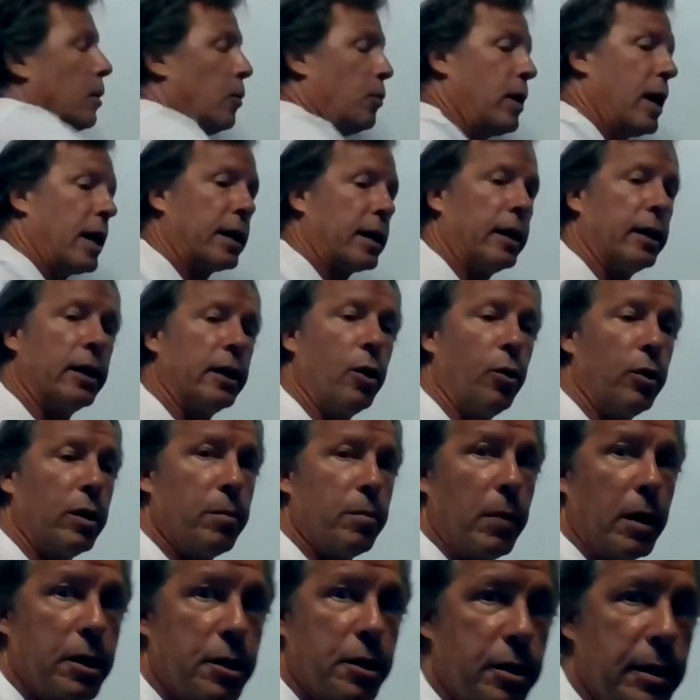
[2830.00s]
We're not going to go
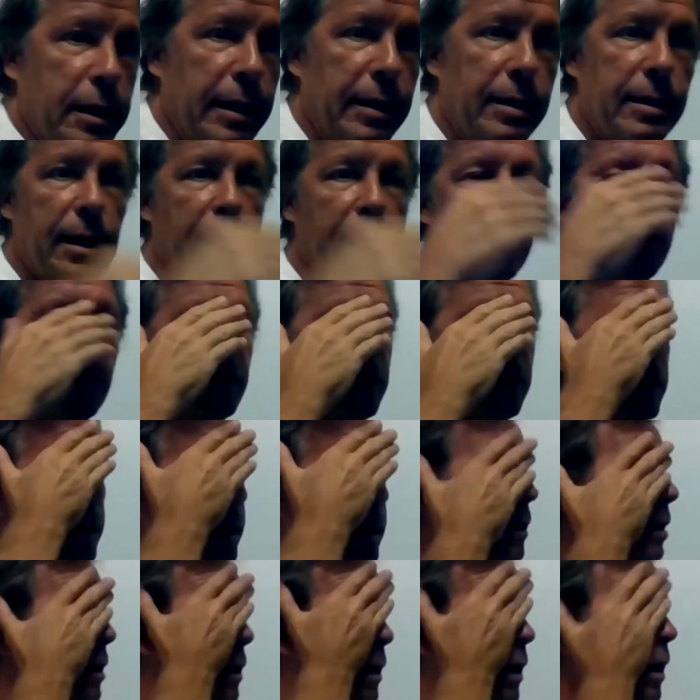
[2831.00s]
into much detail
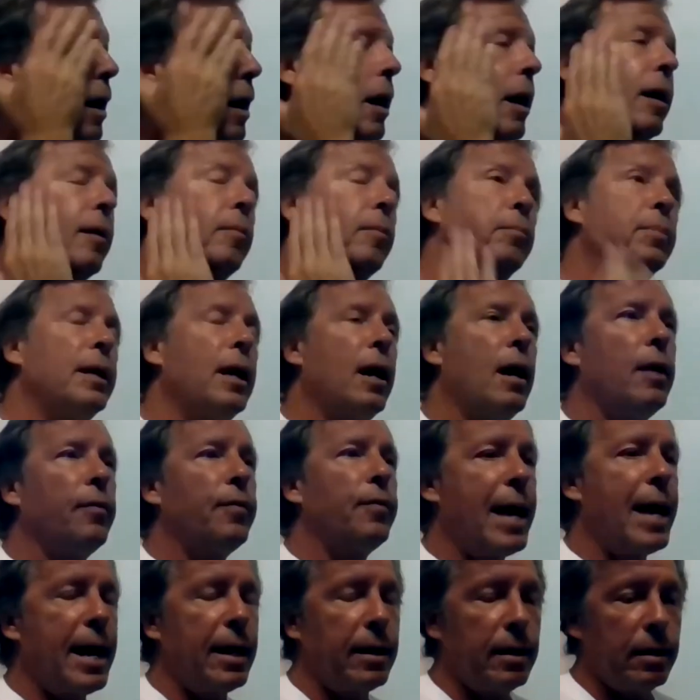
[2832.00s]

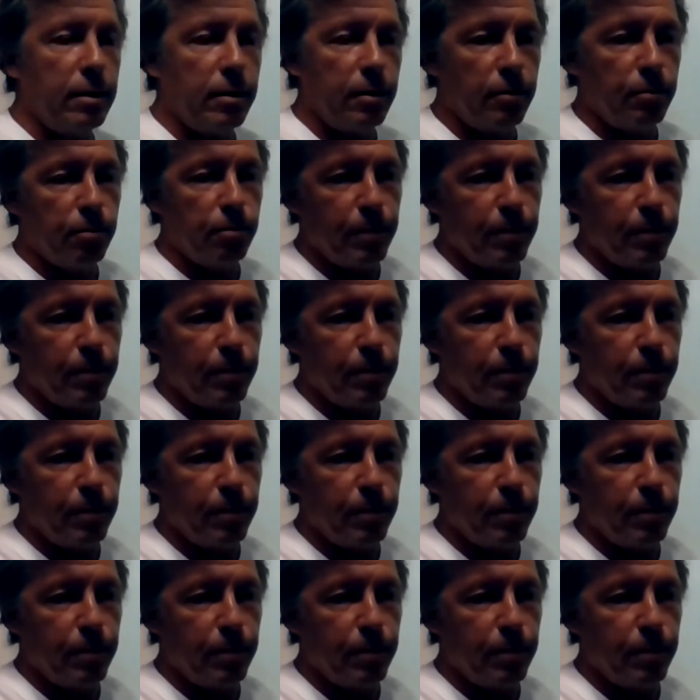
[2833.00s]
beyond that.